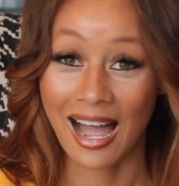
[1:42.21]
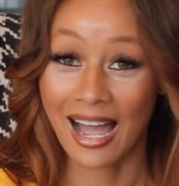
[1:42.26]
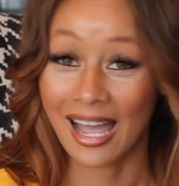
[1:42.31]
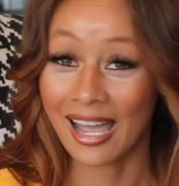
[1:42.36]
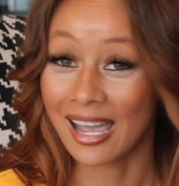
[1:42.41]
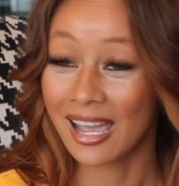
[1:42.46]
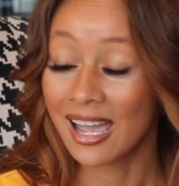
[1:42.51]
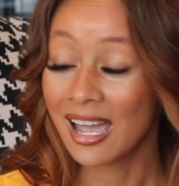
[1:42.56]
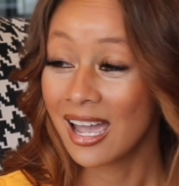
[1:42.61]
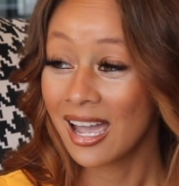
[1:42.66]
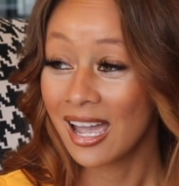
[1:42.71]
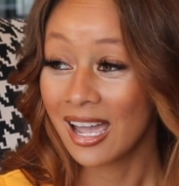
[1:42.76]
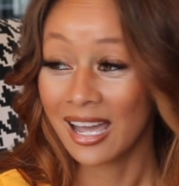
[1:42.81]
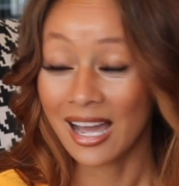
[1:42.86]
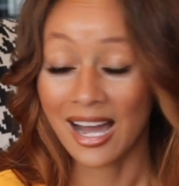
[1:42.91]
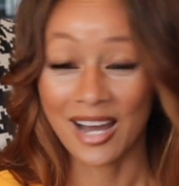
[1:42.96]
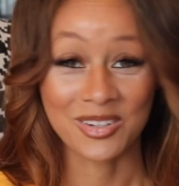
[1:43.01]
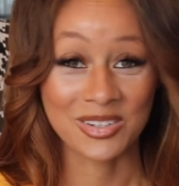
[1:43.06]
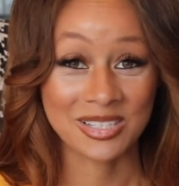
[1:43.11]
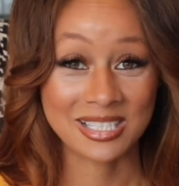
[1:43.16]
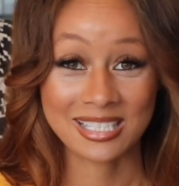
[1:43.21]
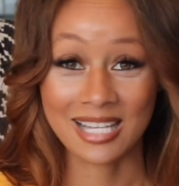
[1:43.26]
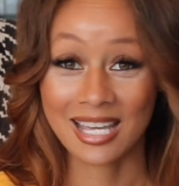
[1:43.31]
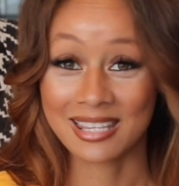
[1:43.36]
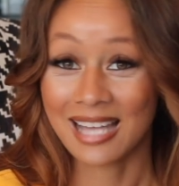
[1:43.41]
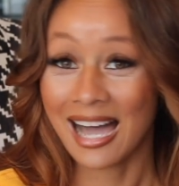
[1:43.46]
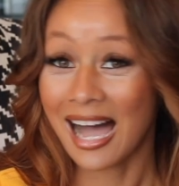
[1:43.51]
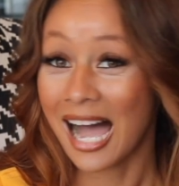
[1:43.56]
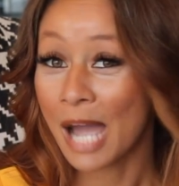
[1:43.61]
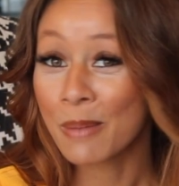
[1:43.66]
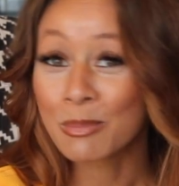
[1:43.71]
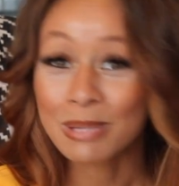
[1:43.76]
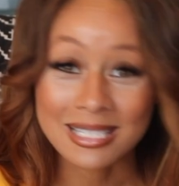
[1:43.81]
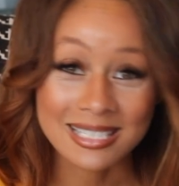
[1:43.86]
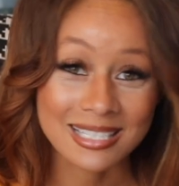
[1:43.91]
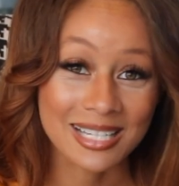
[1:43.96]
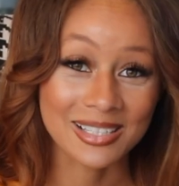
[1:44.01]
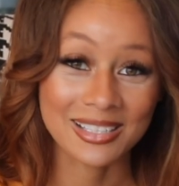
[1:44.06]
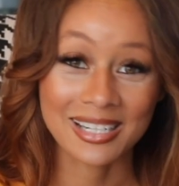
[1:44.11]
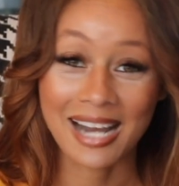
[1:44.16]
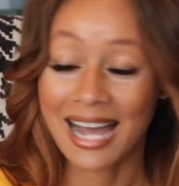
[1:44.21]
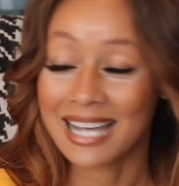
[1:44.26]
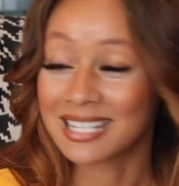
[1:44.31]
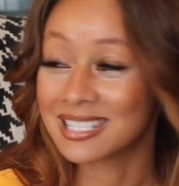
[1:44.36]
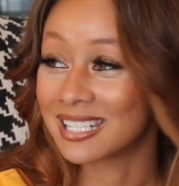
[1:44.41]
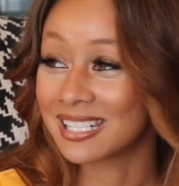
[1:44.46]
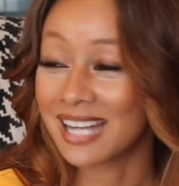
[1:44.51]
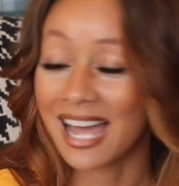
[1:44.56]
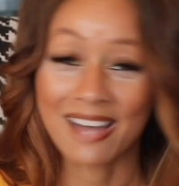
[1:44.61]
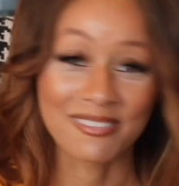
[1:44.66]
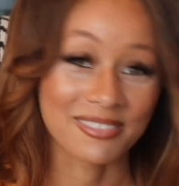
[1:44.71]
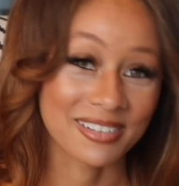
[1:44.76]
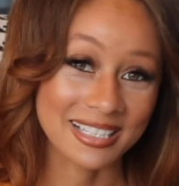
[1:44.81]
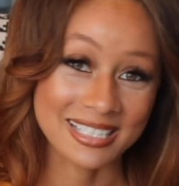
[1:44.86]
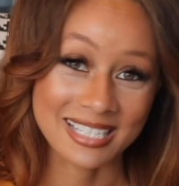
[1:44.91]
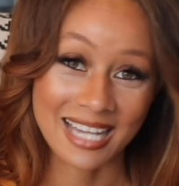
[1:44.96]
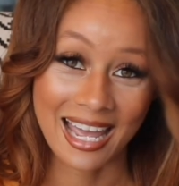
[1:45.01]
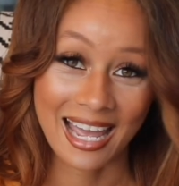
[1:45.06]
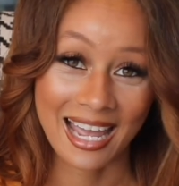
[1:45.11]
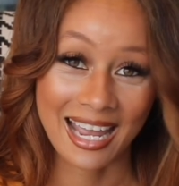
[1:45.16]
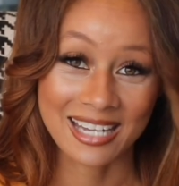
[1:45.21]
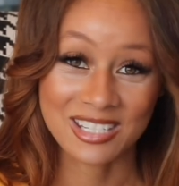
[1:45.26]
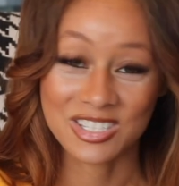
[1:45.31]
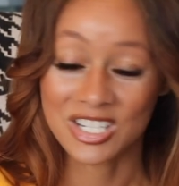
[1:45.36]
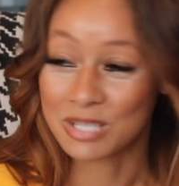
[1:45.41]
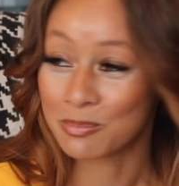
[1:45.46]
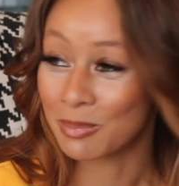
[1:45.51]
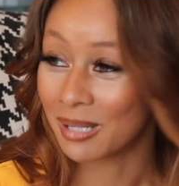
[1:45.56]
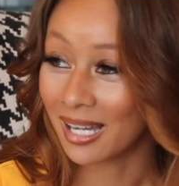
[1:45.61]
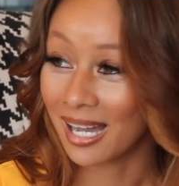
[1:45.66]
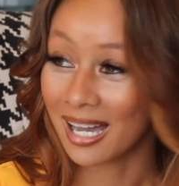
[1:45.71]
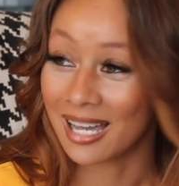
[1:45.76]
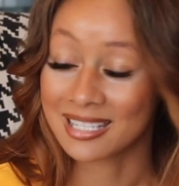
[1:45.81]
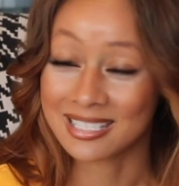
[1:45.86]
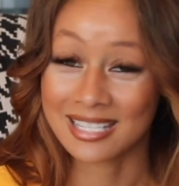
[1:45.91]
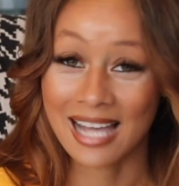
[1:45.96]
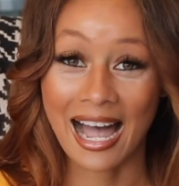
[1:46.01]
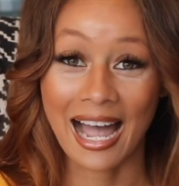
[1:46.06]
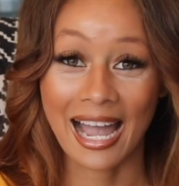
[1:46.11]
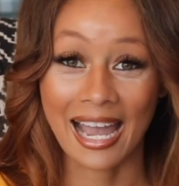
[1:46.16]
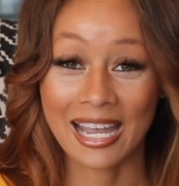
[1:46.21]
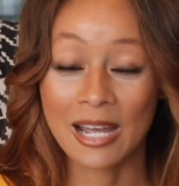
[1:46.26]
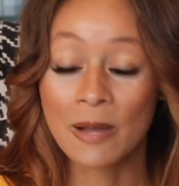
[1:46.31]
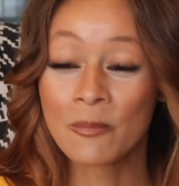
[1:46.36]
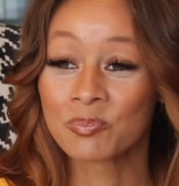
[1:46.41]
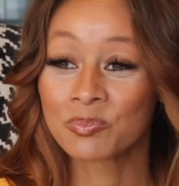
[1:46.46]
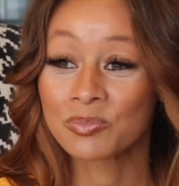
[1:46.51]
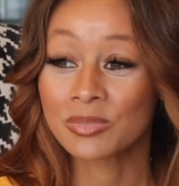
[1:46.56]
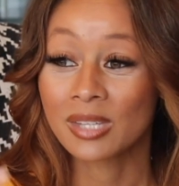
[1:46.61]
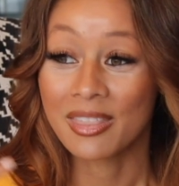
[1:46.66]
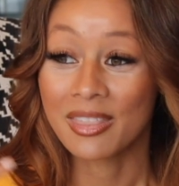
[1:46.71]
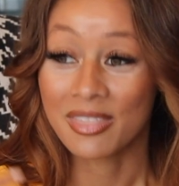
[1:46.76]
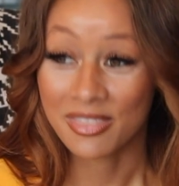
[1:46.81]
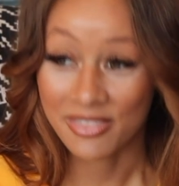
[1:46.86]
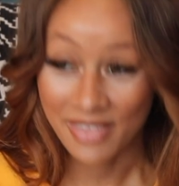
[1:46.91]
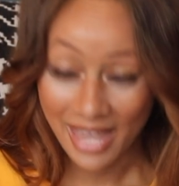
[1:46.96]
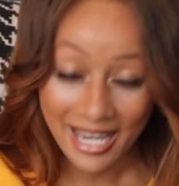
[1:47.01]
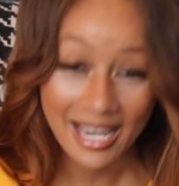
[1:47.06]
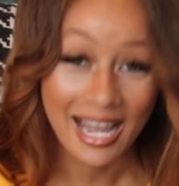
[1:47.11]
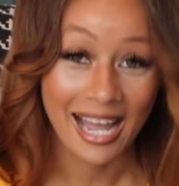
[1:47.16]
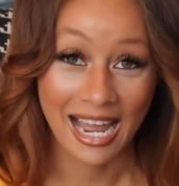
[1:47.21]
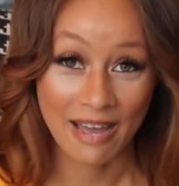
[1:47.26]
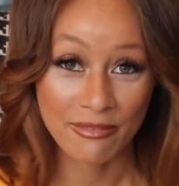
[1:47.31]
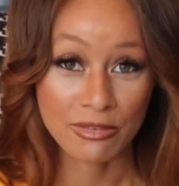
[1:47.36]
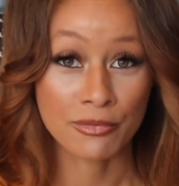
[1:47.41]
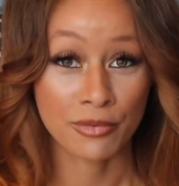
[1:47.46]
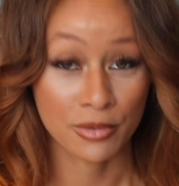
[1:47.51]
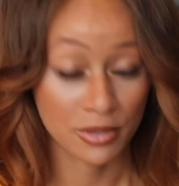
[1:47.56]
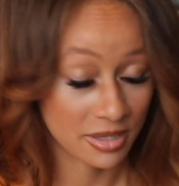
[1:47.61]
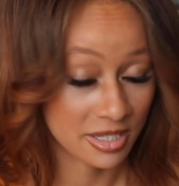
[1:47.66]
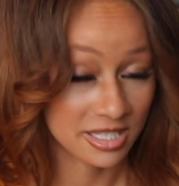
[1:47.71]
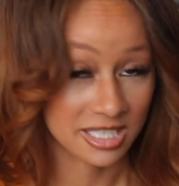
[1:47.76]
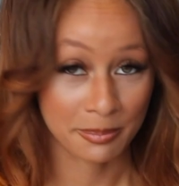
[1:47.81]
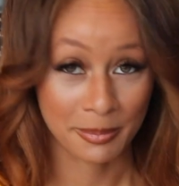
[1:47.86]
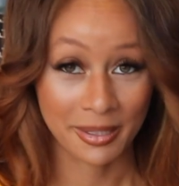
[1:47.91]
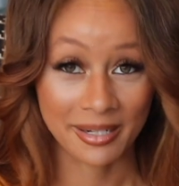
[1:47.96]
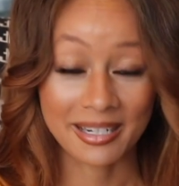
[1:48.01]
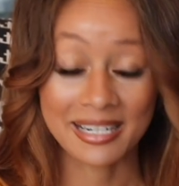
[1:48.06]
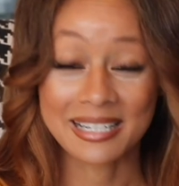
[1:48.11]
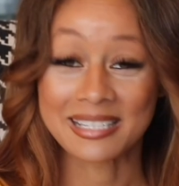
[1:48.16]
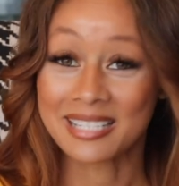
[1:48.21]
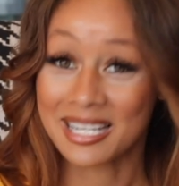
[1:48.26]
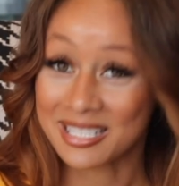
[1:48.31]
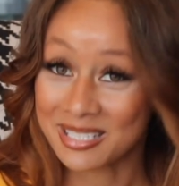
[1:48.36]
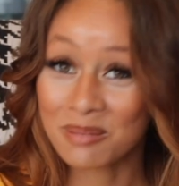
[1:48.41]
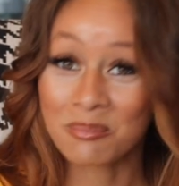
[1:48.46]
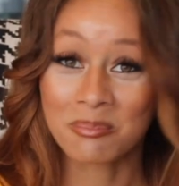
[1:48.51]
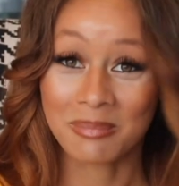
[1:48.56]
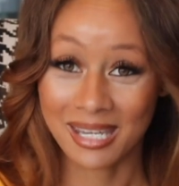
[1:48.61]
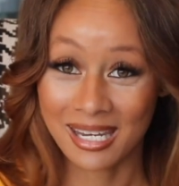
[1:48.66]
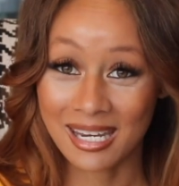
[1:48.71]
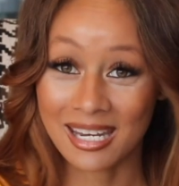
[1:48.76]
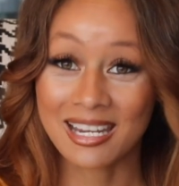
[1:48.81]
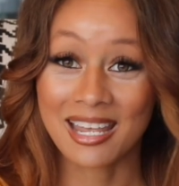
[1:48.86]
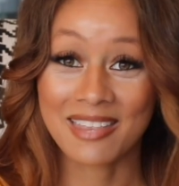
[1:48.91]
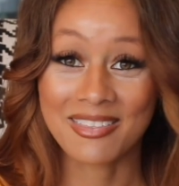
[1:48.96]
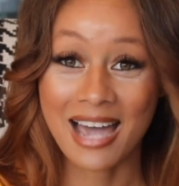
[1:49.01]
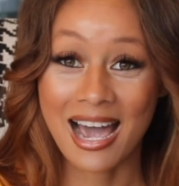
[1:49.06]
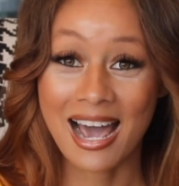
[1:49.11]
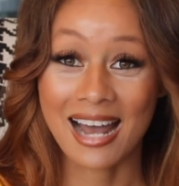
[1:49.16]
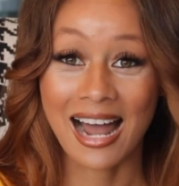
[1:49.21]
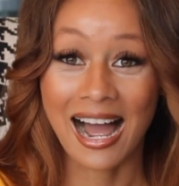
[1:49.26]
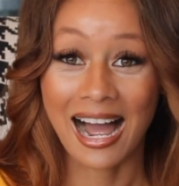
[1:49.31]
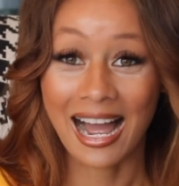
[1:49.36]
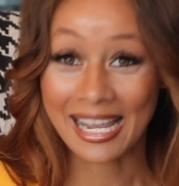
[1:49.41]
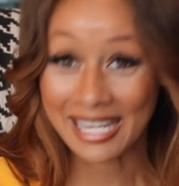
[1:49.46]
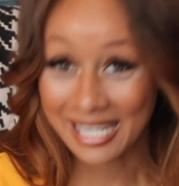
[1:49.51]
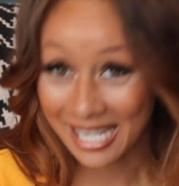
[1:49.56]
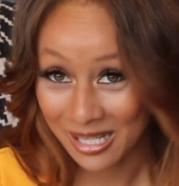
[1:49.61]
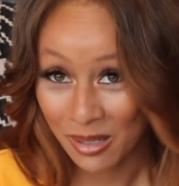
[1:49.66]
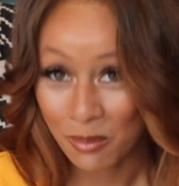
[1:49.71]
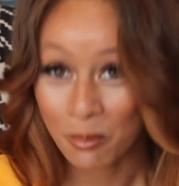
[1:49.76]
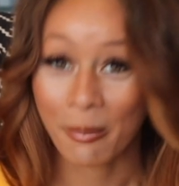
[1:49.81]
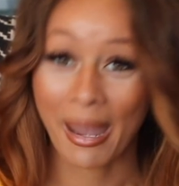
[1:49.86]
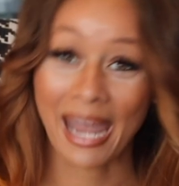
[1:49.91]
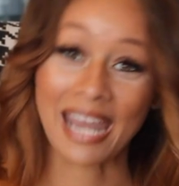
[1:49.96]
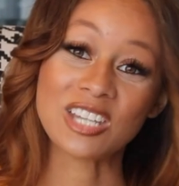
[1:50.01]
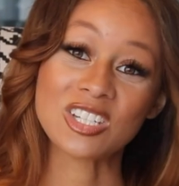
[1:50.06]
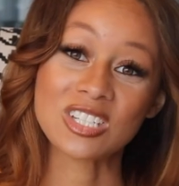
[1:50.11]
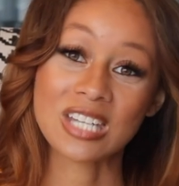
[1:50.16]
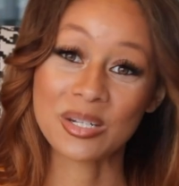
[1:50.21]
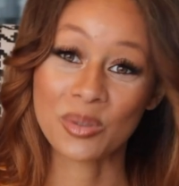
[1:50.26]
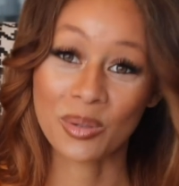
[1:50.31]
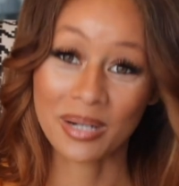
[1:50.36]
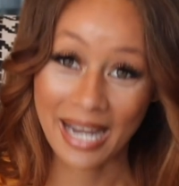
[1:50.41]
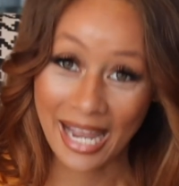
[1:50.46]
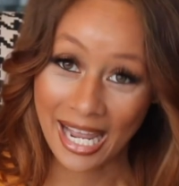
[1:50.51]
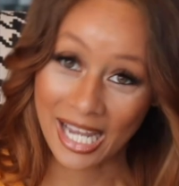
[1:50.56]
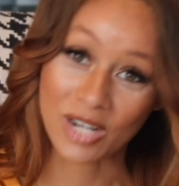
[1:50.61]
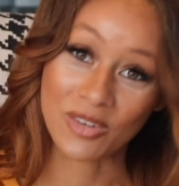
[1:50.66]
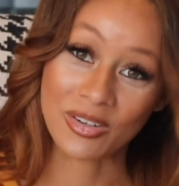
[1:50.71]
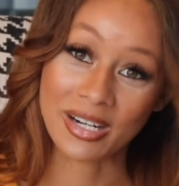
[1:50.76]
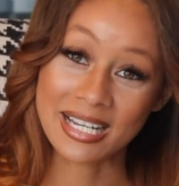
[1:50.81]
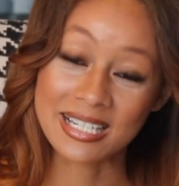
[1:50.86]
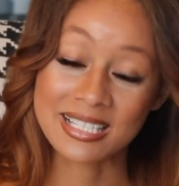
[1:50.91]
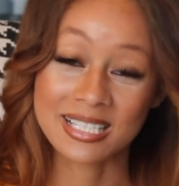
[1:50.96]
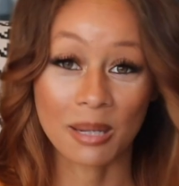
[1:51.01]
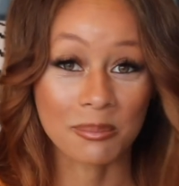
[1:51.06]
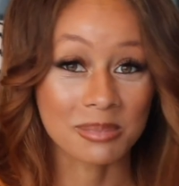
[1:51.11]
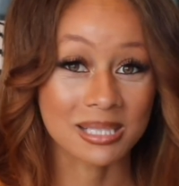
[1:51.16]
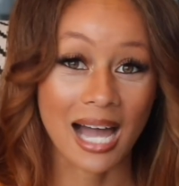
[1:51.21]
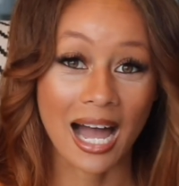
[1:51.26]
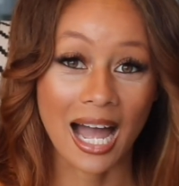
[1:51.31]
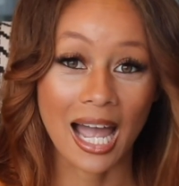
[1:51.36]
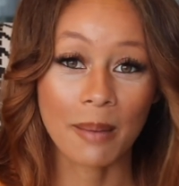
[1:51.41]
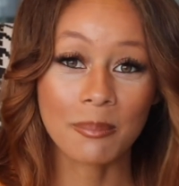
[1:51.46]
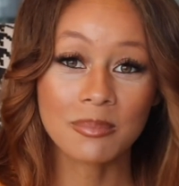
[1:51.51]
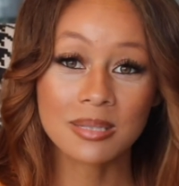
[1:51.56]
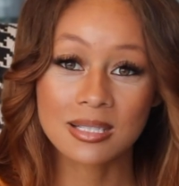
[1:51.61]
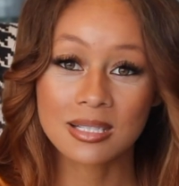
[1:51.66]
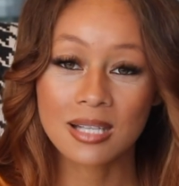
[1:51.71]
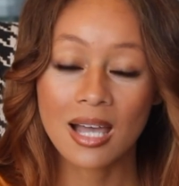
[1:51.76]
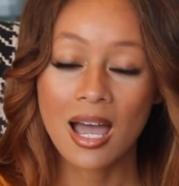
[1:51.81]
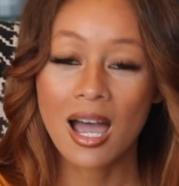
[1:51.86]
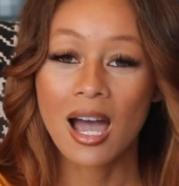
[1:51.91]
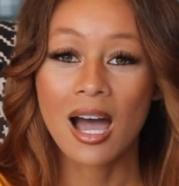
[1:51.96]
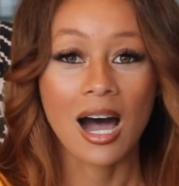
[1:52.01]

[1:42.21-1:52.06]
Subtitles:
I understand that I'm a sinner. I sin every day. Just because I think I have the fruit of the Spirit doesn't mean that I get impatient or angry sometimes.